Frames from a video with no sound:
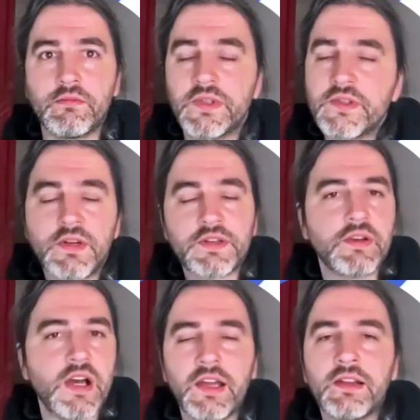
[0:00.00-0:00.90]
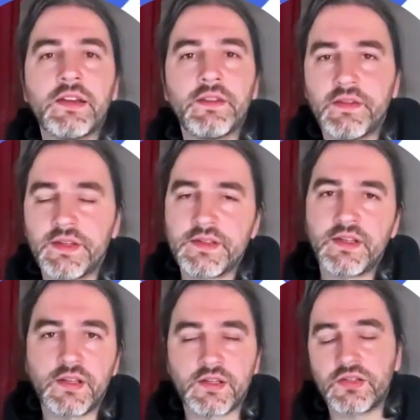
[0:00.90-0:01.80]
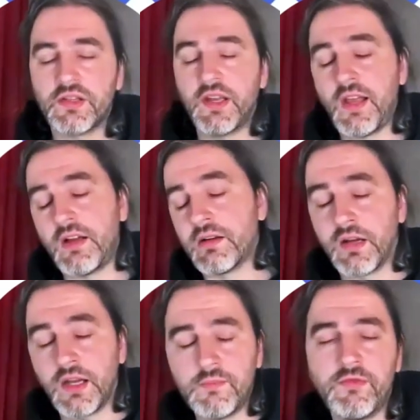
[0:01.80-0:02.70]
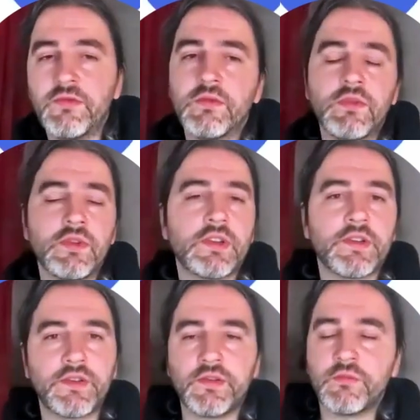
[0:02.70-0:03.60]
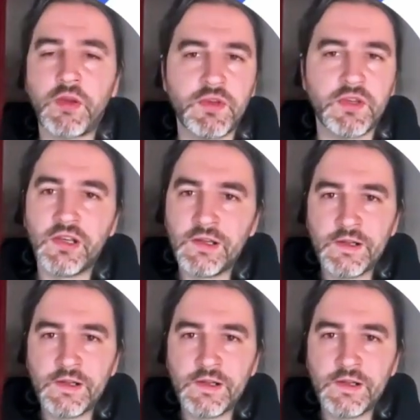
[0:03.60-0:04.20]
we try to highlight things that actually are helpful and maybe